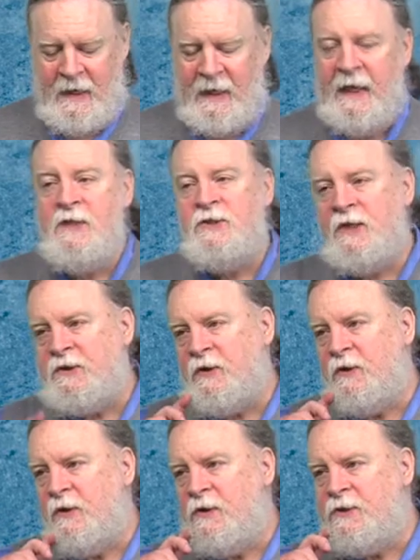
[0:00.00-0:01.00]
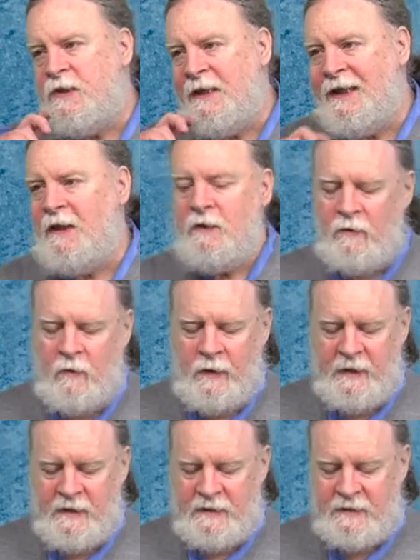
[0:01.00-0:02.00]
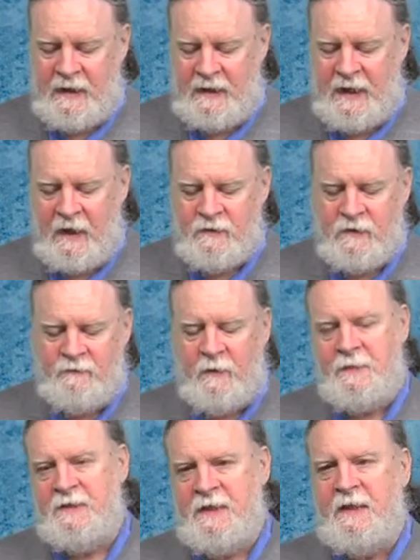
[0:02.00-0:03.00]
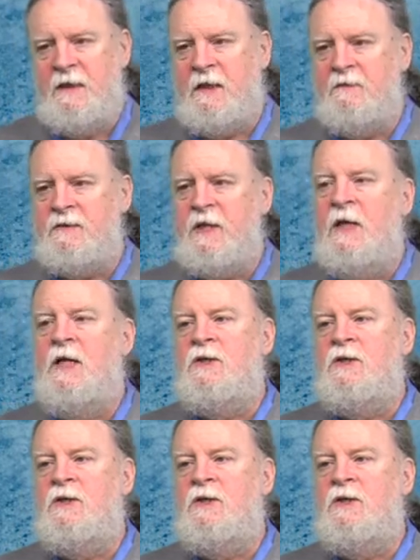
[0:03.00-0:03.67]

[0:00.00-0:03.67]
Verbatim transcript: He just urged the Illinois State House of Representatives